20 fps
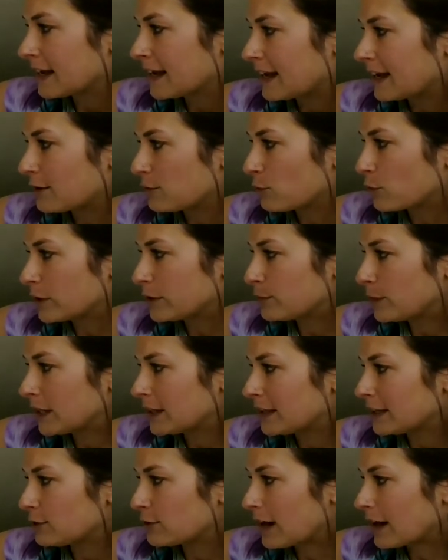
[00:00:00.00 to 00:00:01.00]
And one way
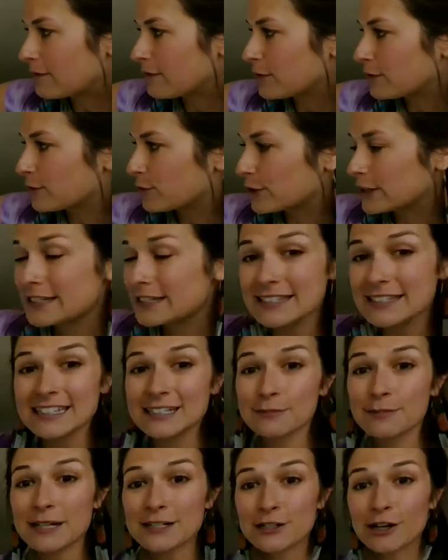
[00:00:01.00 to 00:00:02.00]
that you have a voice
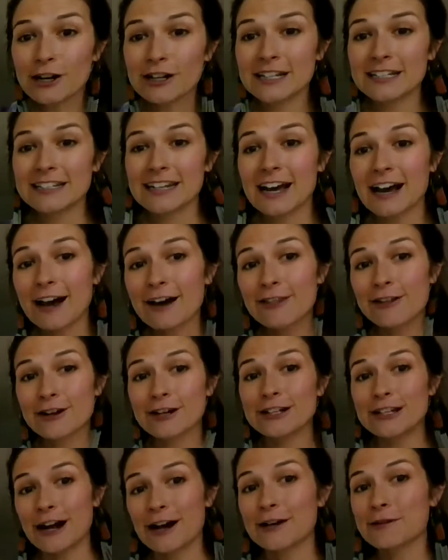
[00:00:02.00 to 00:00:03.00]
is by talking to other
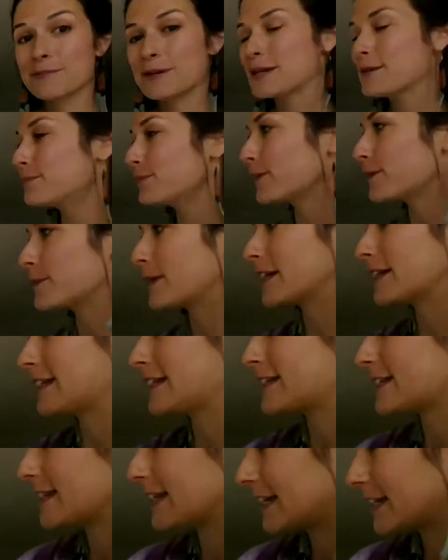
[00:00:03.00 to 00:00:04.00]
young people about
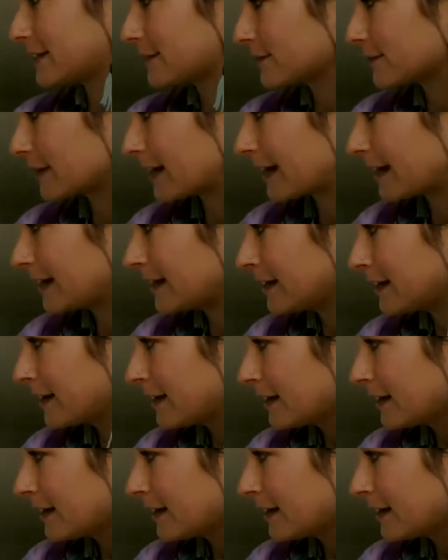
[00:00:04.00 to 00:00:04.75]
these things, right?